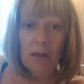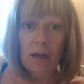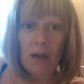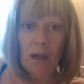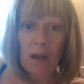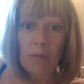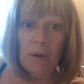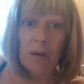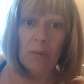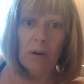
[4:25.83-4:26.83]
You know,
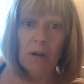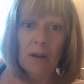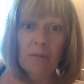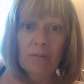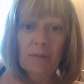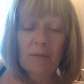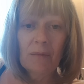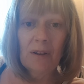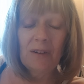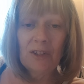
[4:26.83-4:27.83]
people are
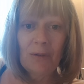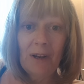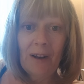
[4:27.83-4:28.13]
doing